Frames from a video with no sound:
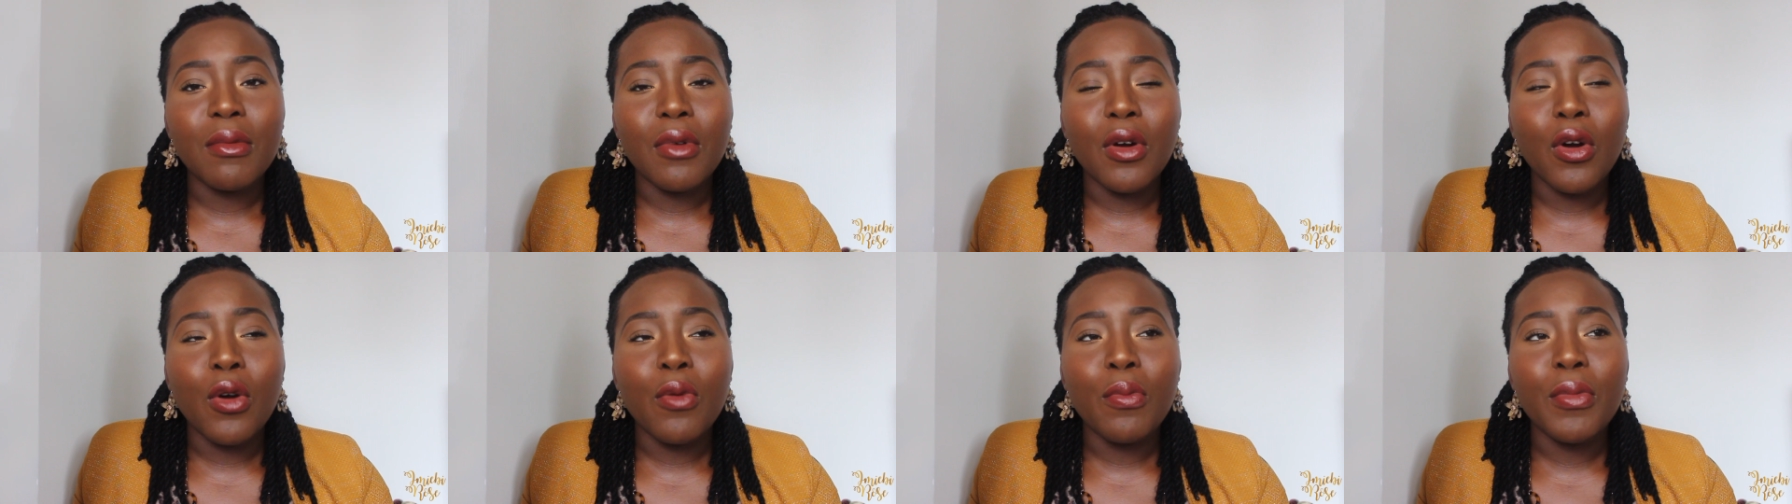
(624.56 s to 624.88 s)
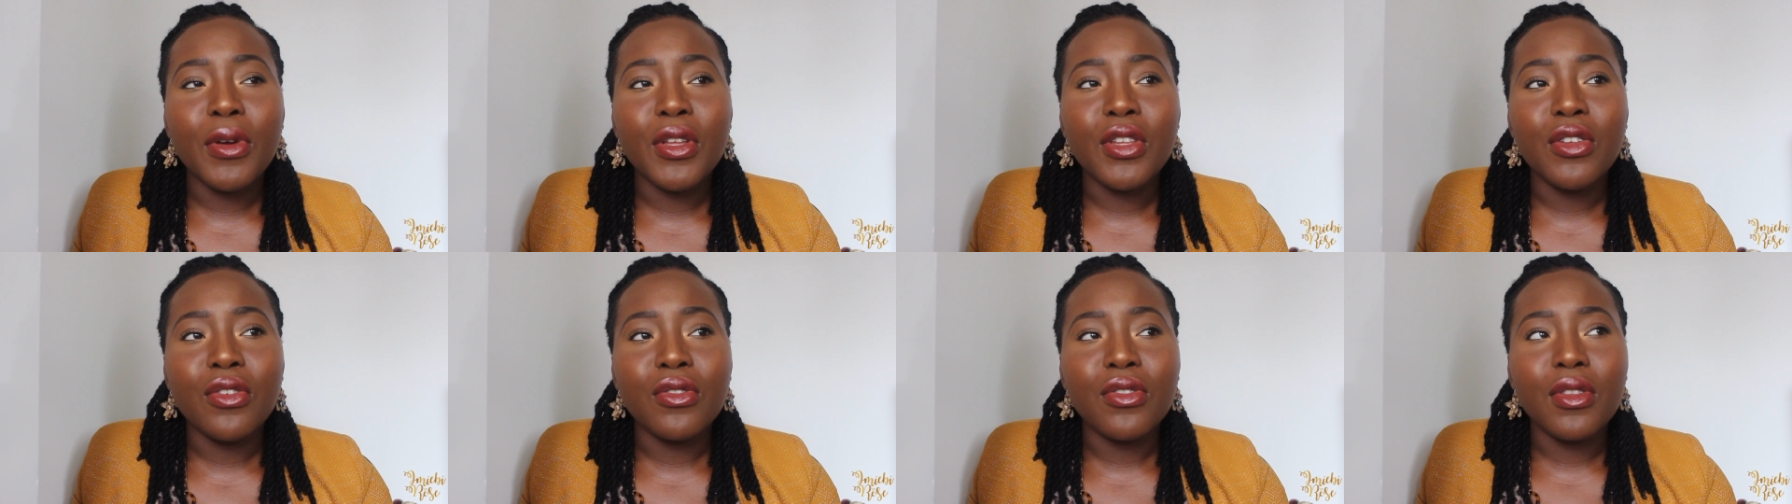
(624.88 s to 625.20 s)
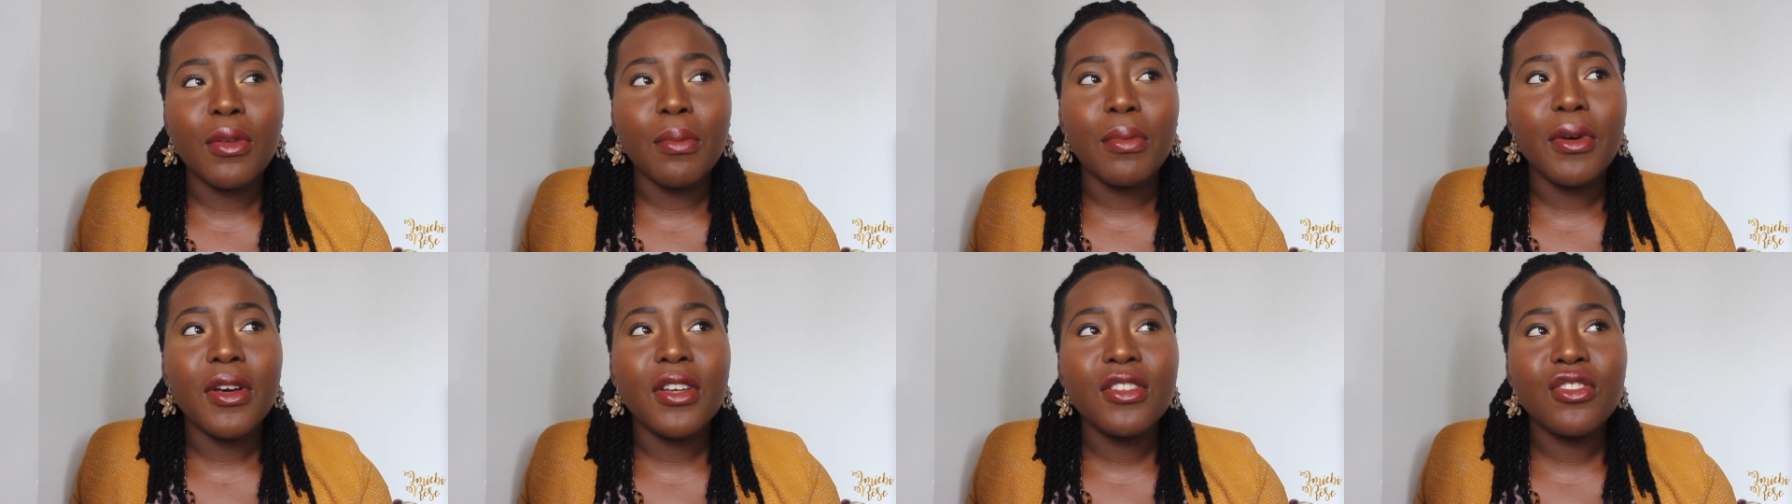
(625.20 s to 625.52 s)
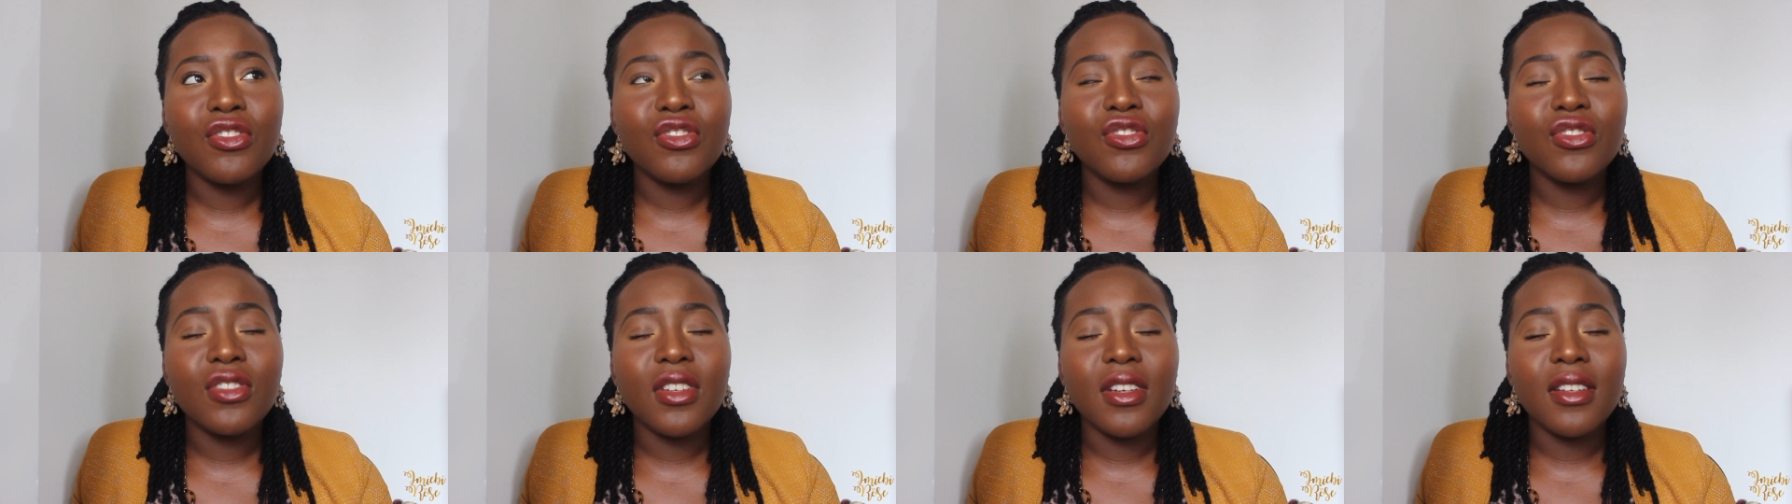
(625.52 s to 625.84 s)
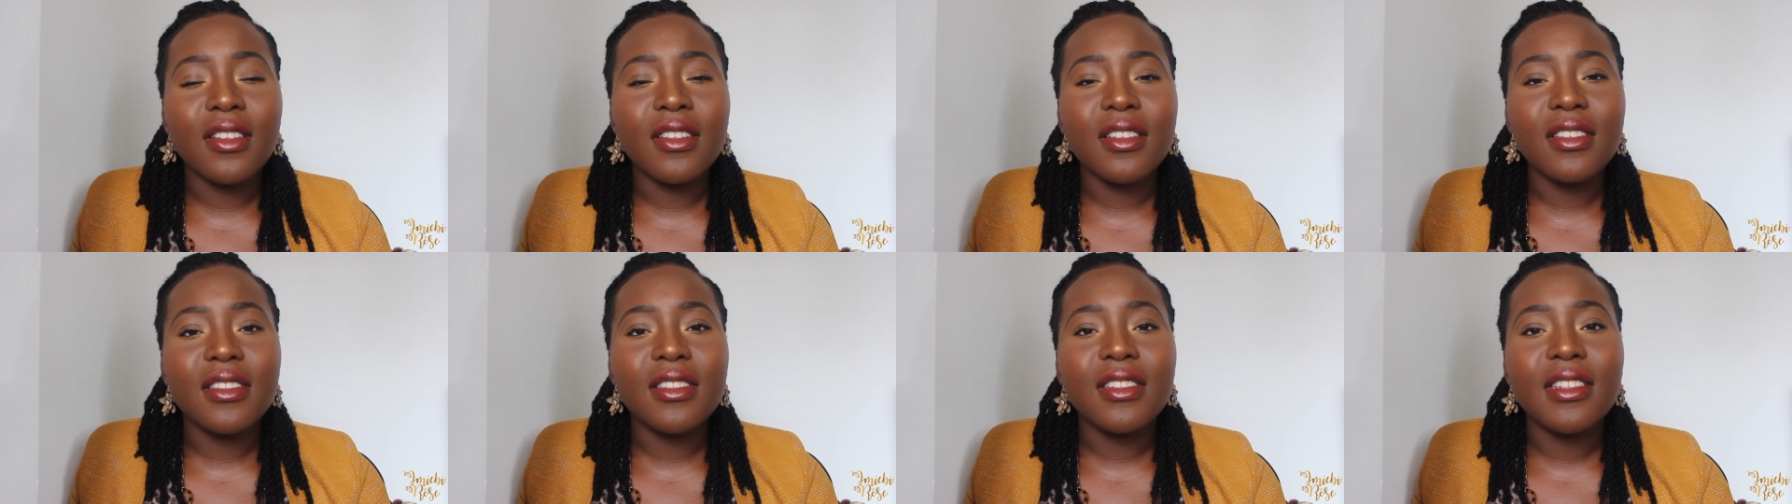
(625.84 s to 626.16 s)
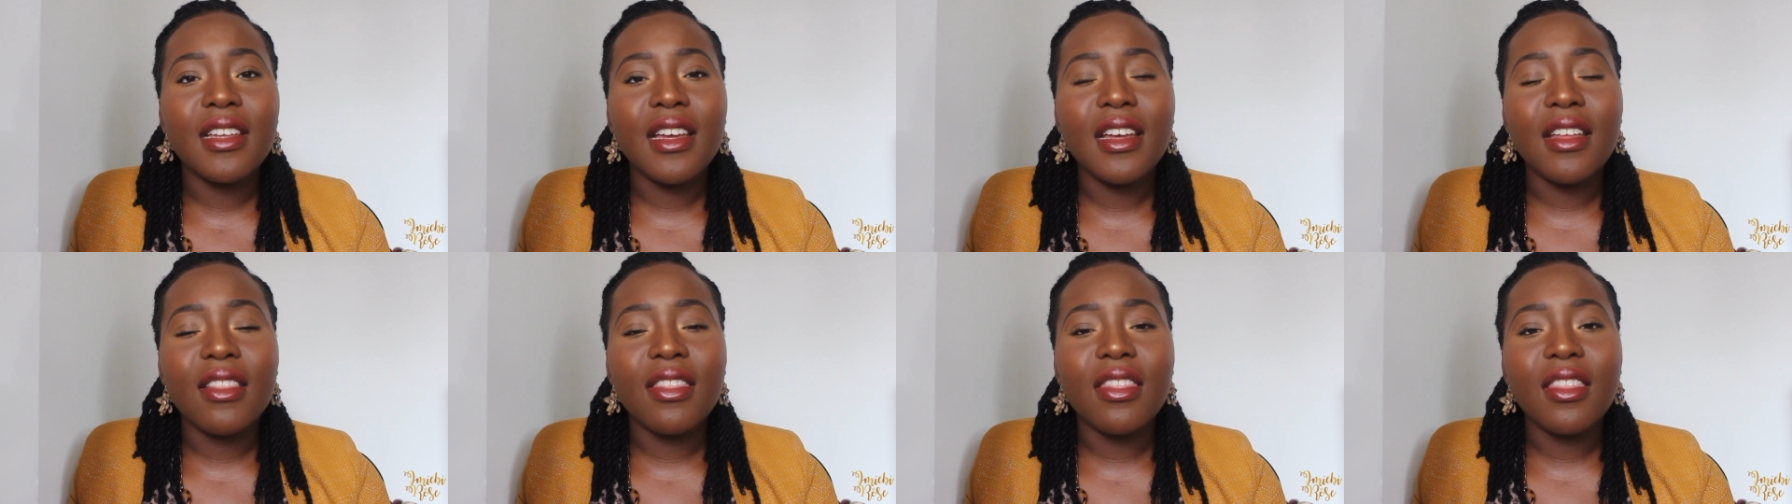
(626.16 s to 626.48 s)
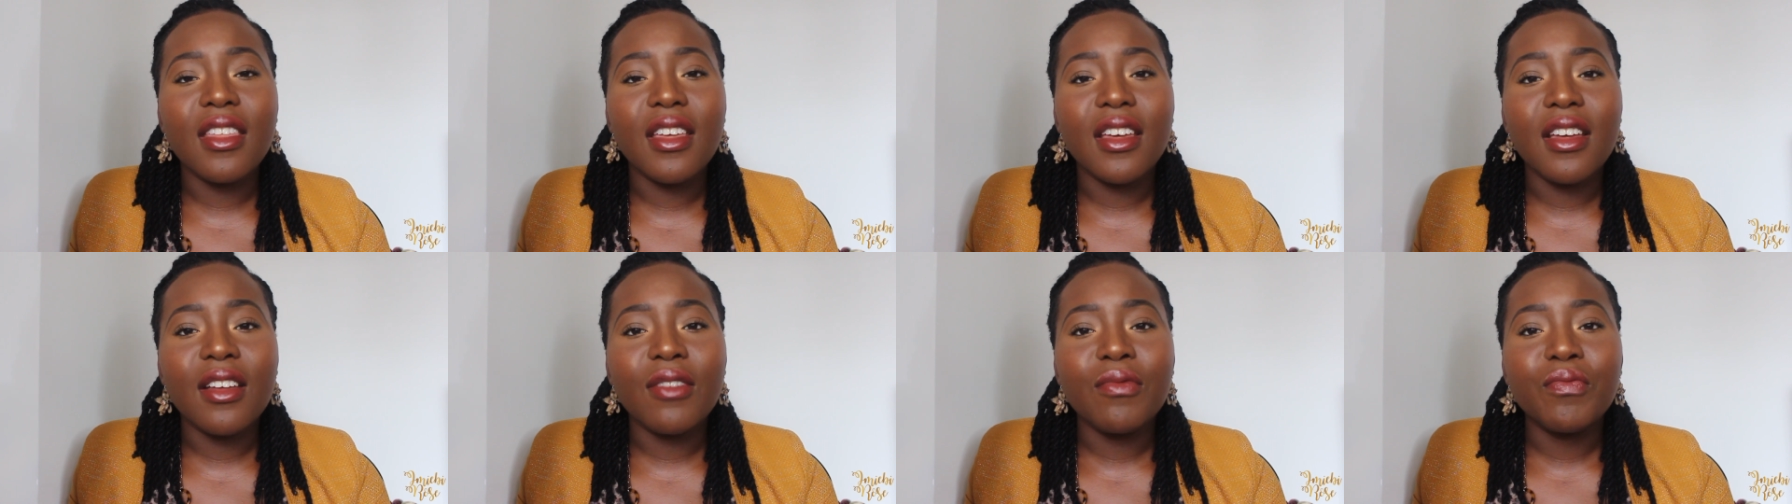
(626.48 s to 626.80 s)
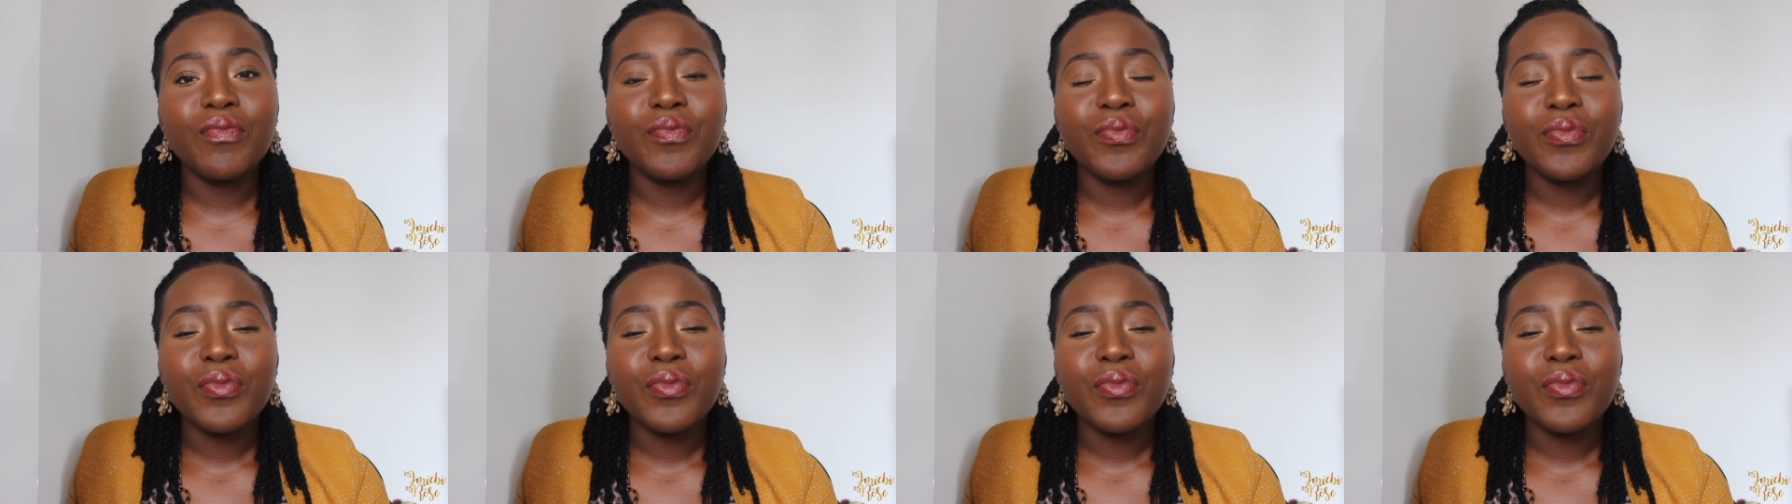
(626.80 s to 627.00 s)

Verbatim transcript: the person should understand that